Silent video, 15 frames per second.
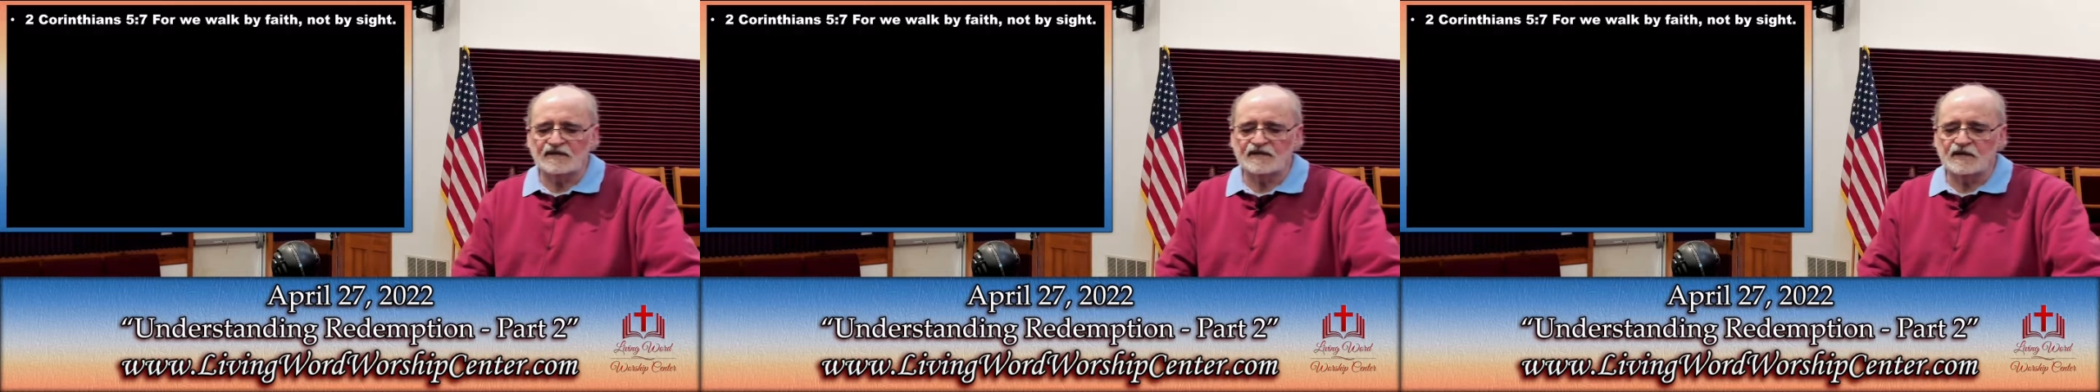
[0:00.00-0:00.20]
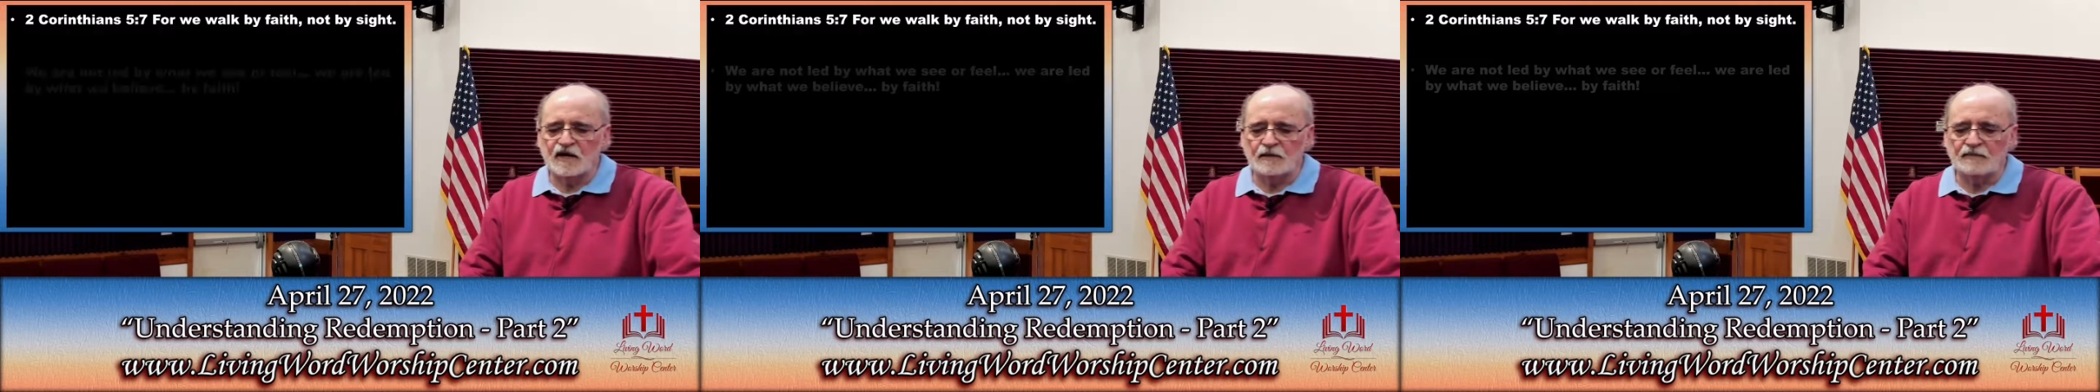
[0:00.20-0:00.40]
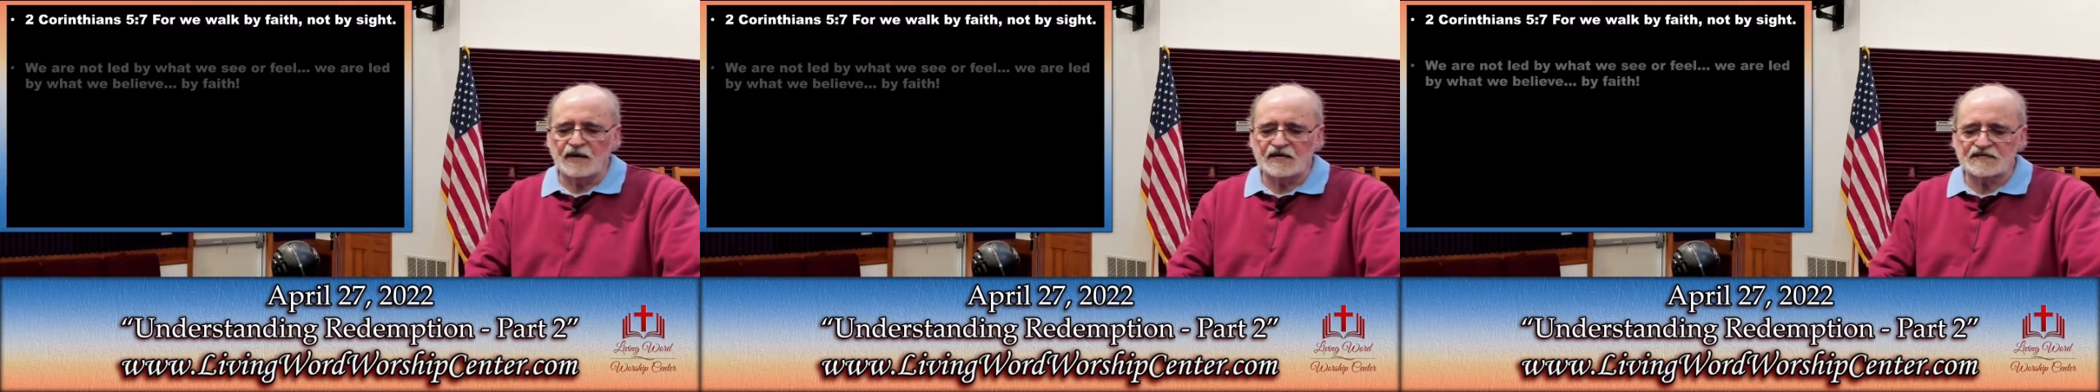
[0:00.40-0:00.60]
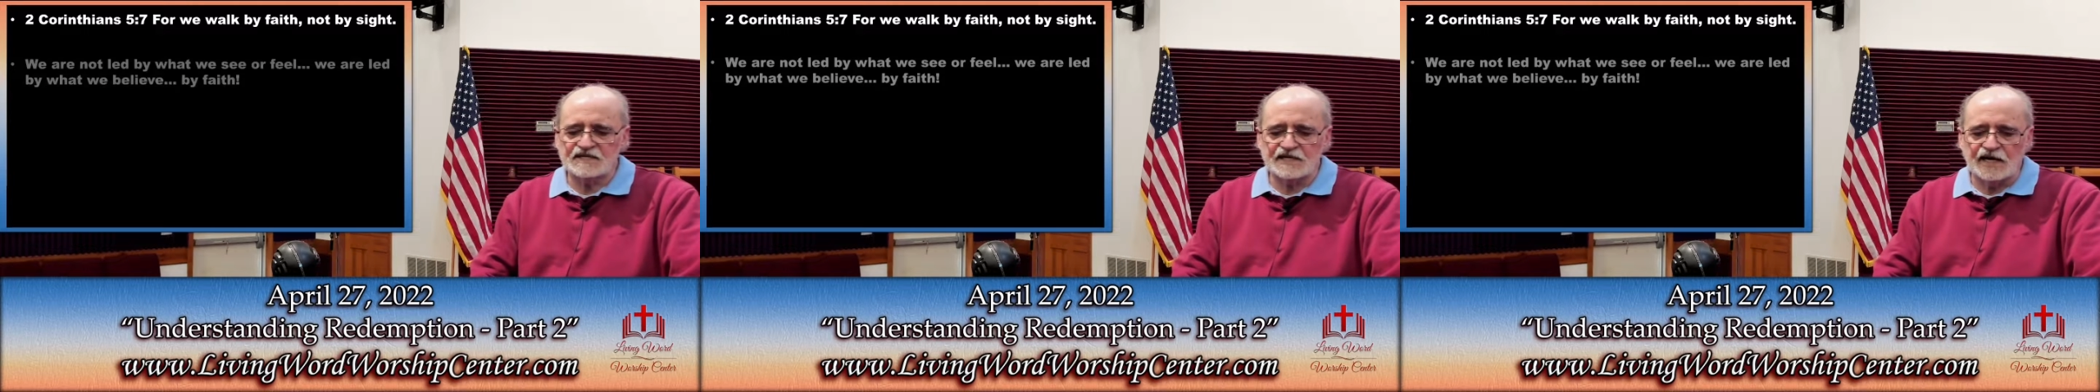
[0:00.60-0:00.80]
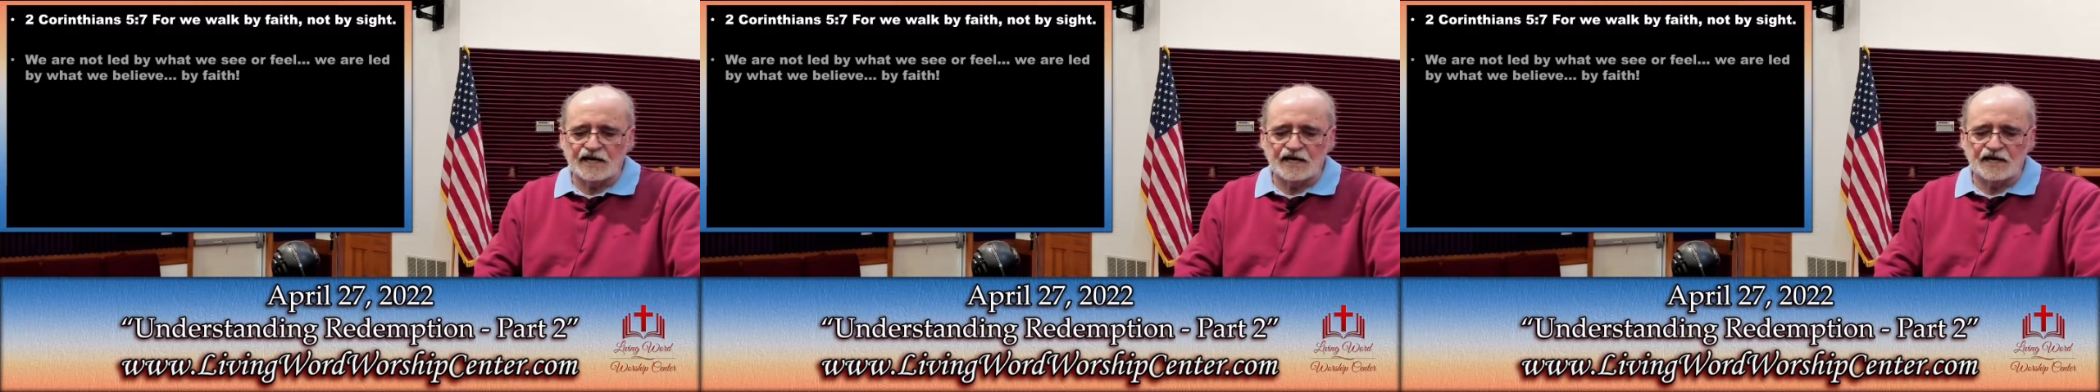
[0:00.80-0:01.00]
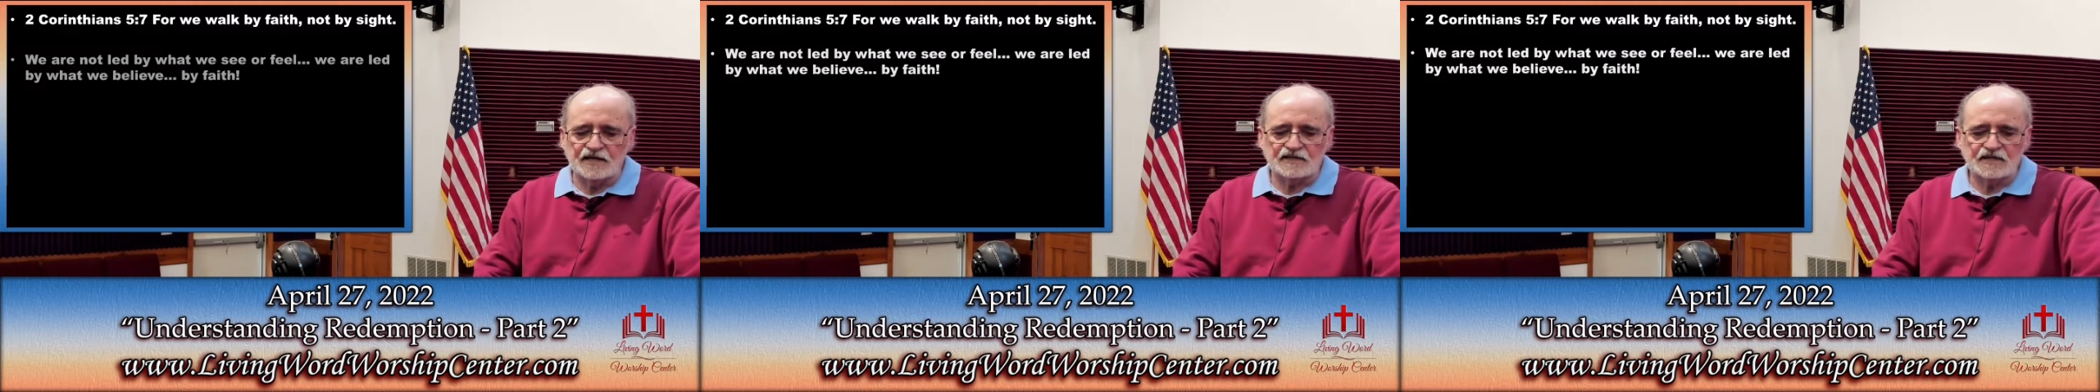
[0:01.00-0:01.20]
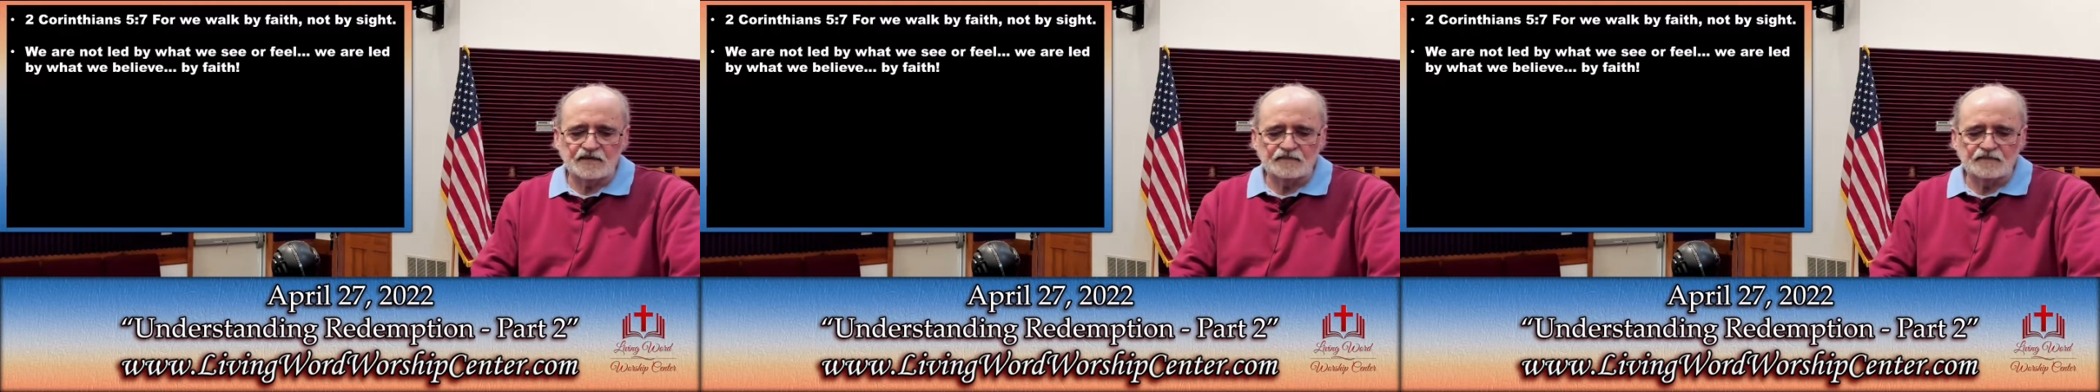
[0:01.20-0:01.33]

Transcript: not by sight.